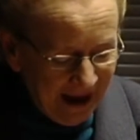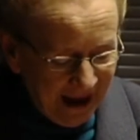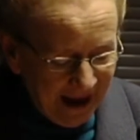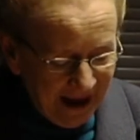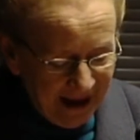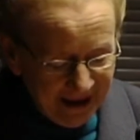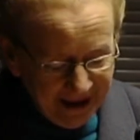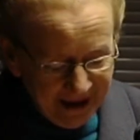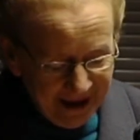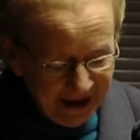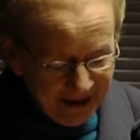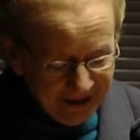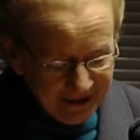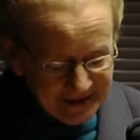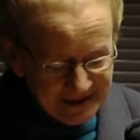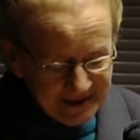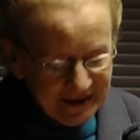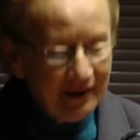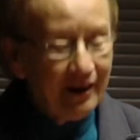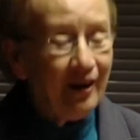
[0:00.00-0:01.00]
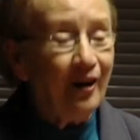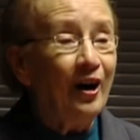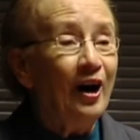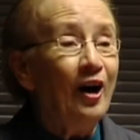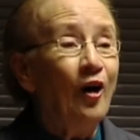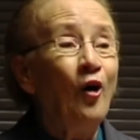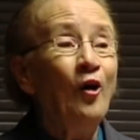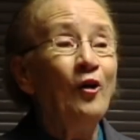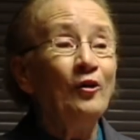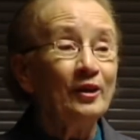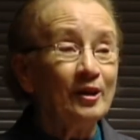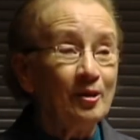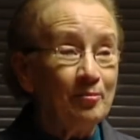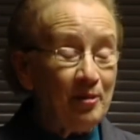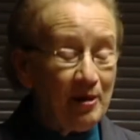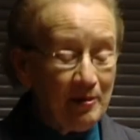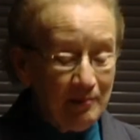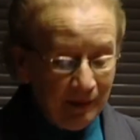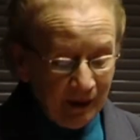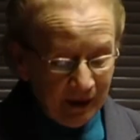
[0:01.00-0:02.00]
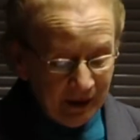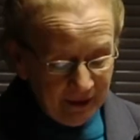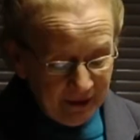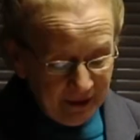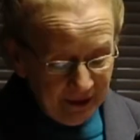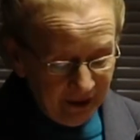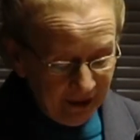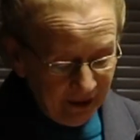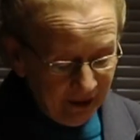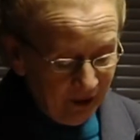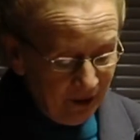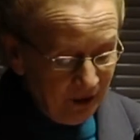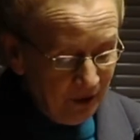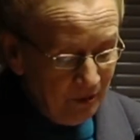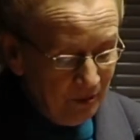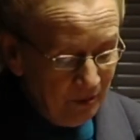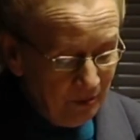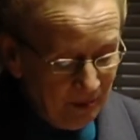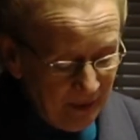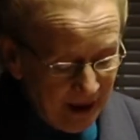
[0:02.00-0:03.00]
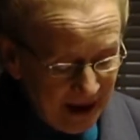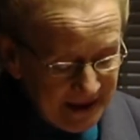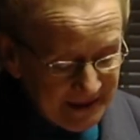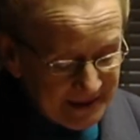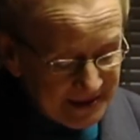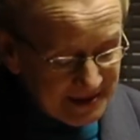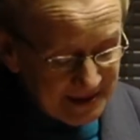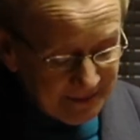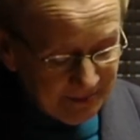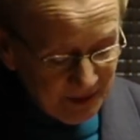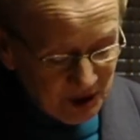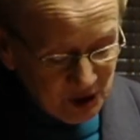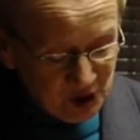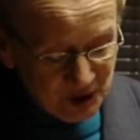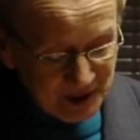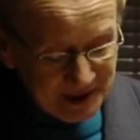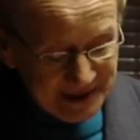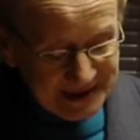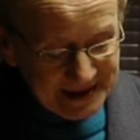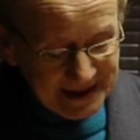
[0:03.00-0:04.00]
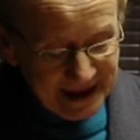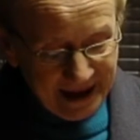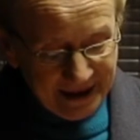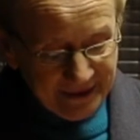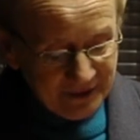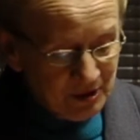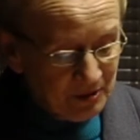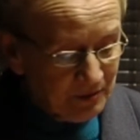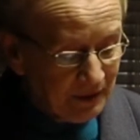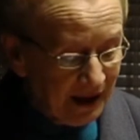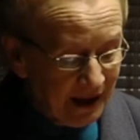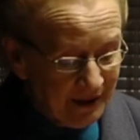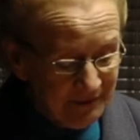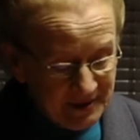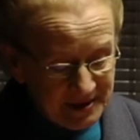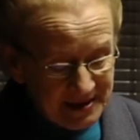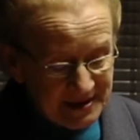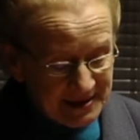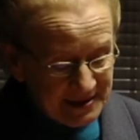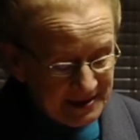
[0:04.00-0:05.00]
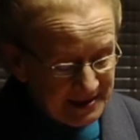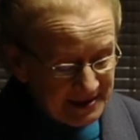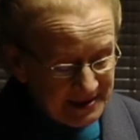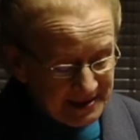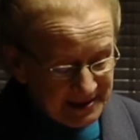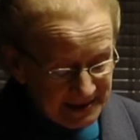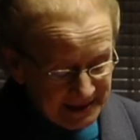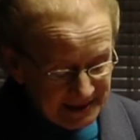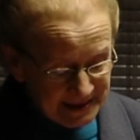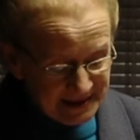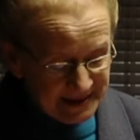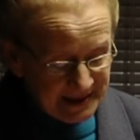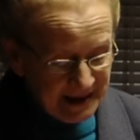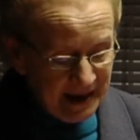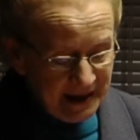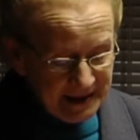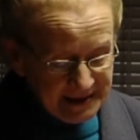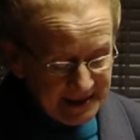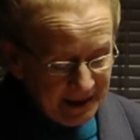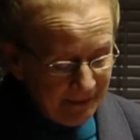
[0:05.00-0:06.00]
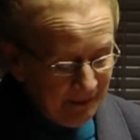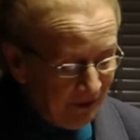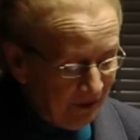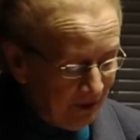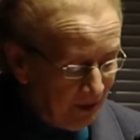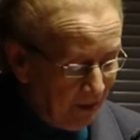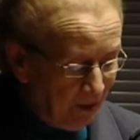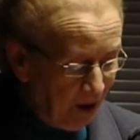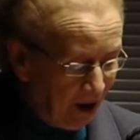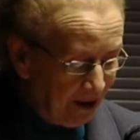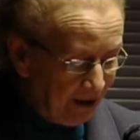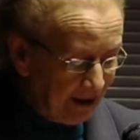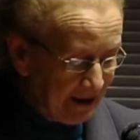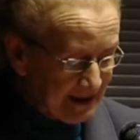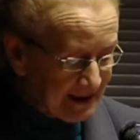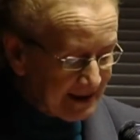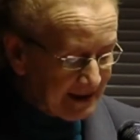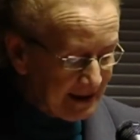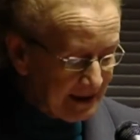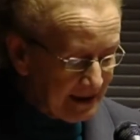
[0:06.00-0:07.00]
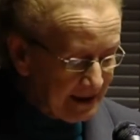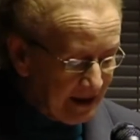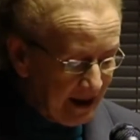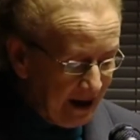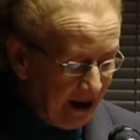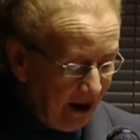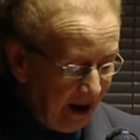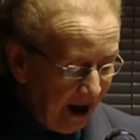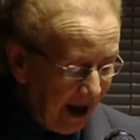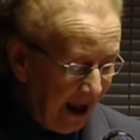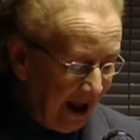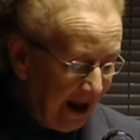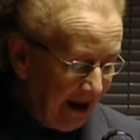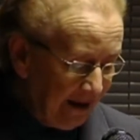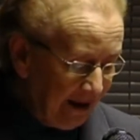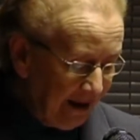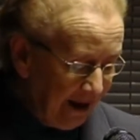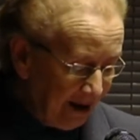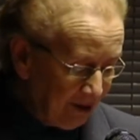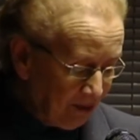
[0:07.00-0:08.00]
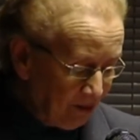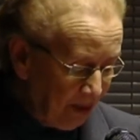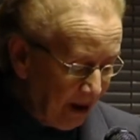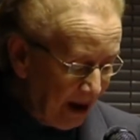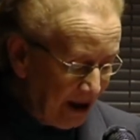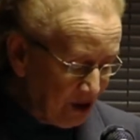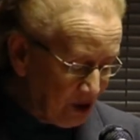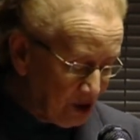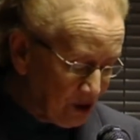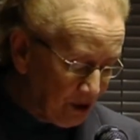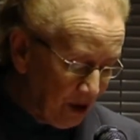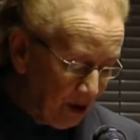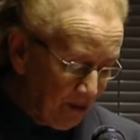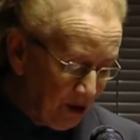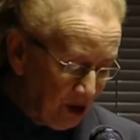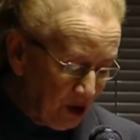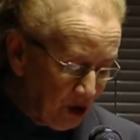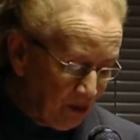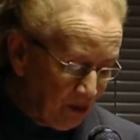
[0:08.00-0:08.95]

And all the people who made submissions and who gave us assistance, some of them are listed at page Roman